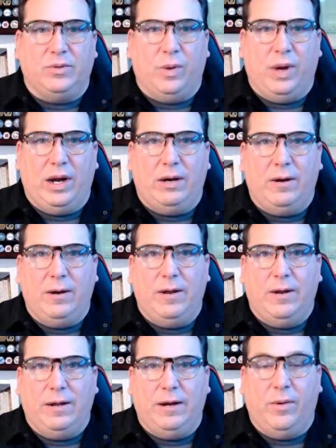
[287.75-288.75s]
Where,
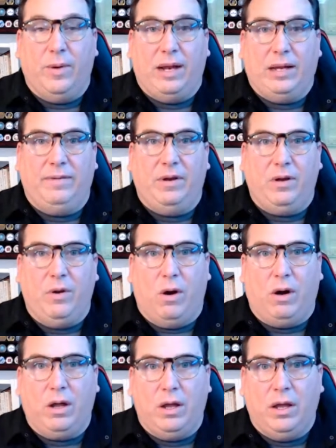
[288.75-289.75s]
when I lived in New
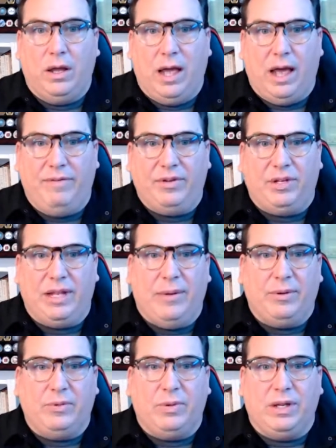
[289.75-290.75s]
York, obviously that
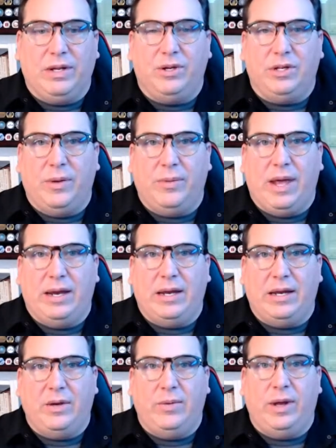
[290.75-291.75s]
was one of the issues that we had to
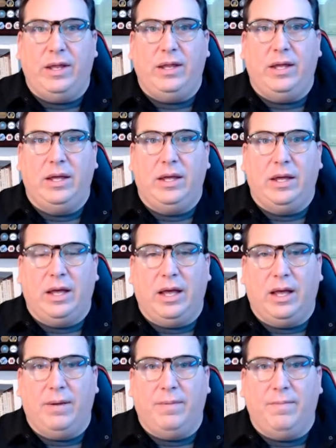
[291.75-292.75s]
deal with
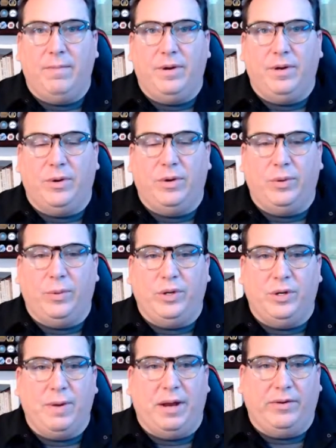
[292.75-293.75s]
during the
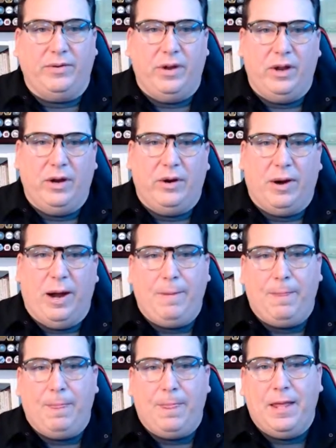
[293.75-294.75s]
winter months, right?
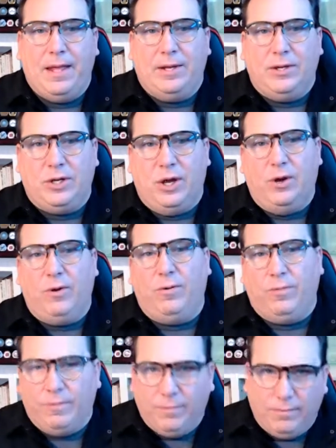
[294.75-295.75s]

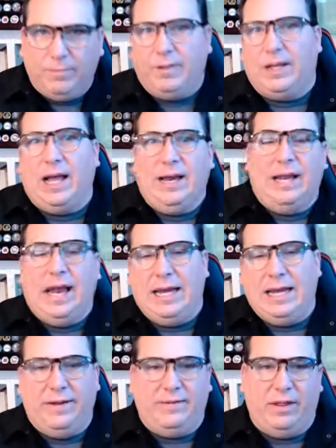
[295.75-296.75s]
So kind of the
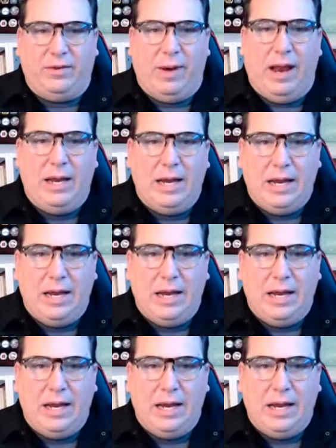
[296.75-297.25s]
idea of the threat.